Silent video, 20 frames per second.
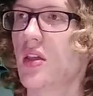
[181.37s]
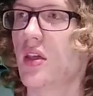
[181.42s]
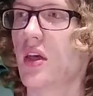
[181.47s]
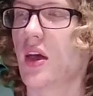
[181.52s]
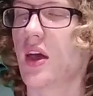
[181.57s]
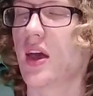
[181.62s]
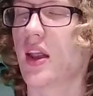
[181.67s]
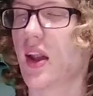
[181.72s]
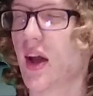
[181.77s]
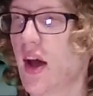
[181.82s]

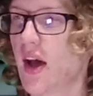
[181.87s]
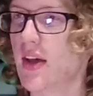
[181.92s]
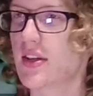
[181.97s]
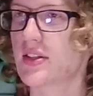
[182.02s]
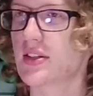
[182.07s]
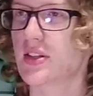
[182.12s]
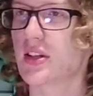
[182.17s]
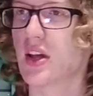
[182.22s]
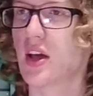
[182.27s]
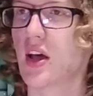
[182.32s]
than
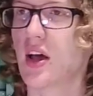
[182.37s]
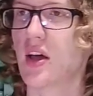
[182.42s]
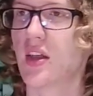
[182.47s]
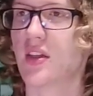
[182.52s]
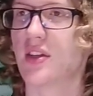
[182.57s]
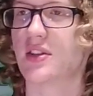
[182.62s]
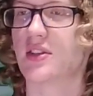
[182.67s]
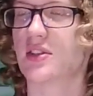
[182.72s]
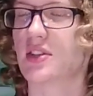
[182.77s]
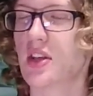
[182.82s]
us?
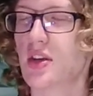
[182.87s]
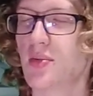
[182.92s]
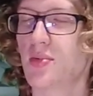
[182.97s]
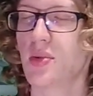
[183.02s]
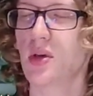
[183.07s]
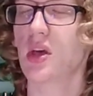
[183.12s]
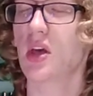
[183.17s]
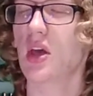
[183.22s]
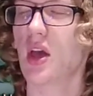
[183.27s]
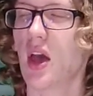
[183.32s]
The
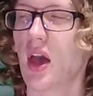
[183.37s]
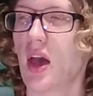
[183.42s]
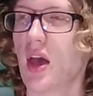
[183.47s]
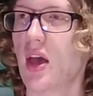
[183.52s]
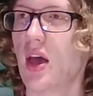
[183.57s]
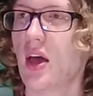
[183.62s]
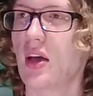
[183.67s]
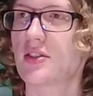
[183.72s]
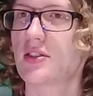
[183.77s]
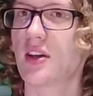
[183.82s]

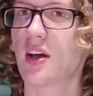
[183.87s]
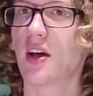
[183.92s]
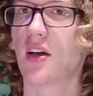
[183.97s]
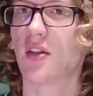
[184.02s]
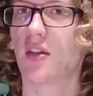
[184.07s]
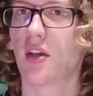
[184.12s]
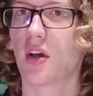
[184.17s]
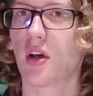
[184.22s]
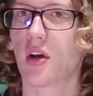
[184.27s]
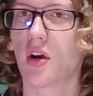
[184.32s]
CPAS,
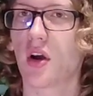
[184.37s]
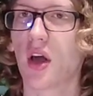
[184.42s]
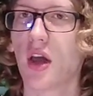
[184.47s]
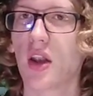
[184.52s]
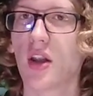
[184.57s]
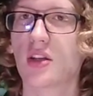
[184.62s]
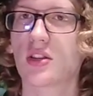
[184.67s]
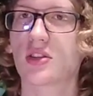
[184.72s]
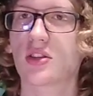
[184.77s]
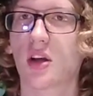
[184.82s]
the
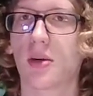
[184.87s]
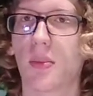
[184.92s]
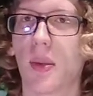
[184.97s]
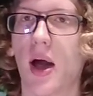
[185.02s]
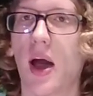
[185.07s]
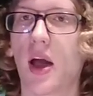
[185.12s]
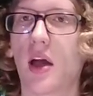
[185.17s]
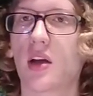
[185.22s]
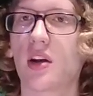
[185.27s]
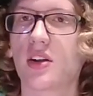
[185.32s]
greatest
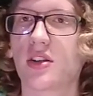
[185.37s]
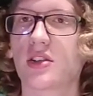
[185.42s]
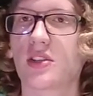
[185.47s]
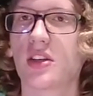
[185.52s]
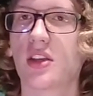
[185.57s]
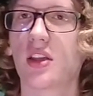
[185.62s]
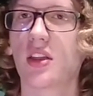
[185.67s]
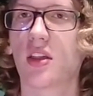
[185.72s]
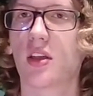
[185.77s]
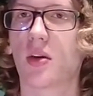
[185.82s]

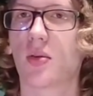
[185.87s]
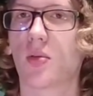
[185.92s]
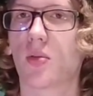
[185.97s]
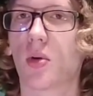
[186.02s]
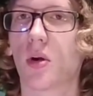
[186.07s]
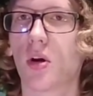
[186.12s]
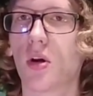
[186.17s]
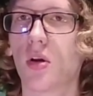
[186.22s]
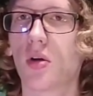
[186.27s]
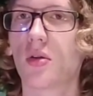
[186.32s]
democracy the
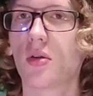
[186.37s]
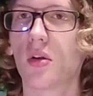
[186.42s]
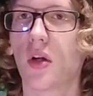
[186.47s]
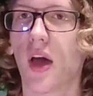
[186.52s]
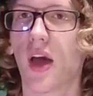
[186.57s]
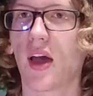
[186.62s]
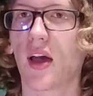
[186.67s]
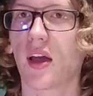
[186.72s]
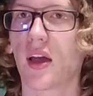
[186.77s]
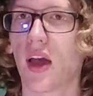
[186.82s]
world
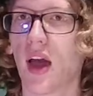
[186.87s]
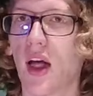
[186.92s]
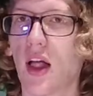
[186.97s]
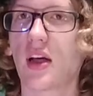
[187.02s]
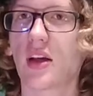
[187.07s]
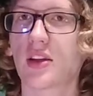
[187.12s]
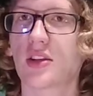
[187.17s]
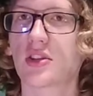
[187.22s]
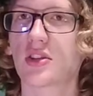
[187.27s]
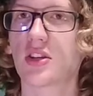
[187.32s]
and
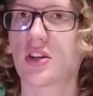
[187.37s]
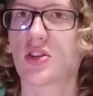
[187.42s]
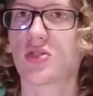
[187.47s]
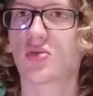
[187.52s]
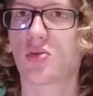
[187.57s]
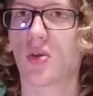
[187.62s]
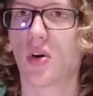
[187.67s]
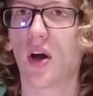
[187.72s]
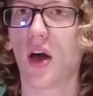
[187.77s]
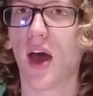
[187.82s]

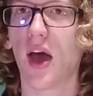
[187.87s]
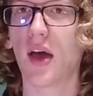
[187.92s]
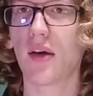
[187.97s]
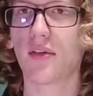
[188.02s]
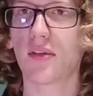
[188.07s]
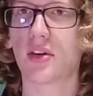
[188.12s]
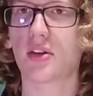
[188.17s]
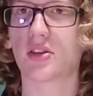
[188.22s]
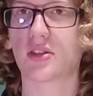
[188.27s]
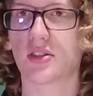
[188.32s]
galaxies will
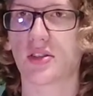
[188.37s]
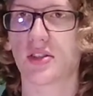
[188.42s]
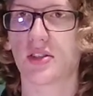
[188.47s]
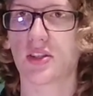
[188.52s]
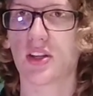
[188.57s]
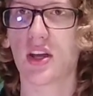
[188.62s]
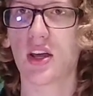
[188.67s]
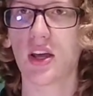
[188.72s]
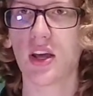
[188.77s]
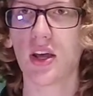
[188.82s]
ever
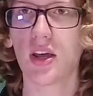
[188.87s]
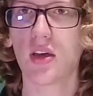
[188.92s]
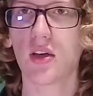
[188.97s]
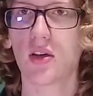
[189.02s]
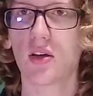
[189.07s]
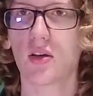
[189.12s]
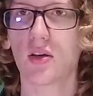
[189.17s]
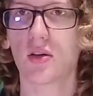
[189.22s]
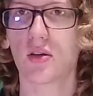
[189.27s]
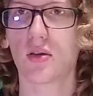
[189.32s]
see?